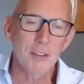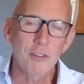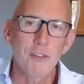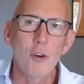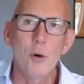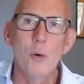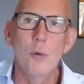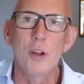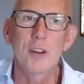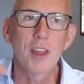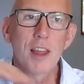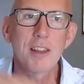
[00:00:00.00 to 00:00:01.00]
this
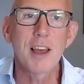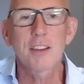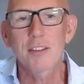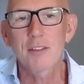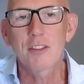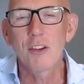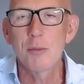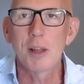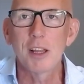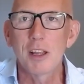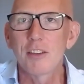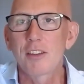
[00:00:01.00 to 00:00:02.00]
forward, then that 2
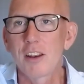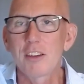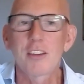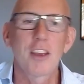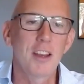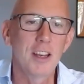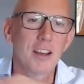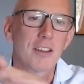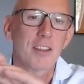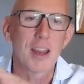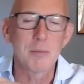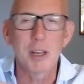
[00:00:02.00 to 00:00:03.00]
million is going to turn into
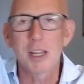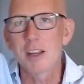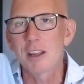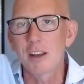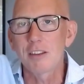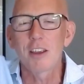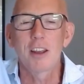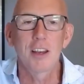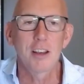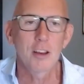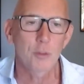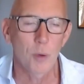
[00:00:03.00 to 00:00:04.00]
10 million, going to turn
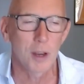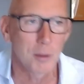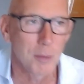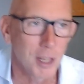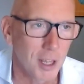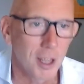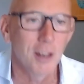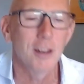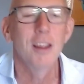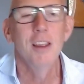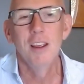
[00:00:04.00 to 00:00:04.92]
into 20 million.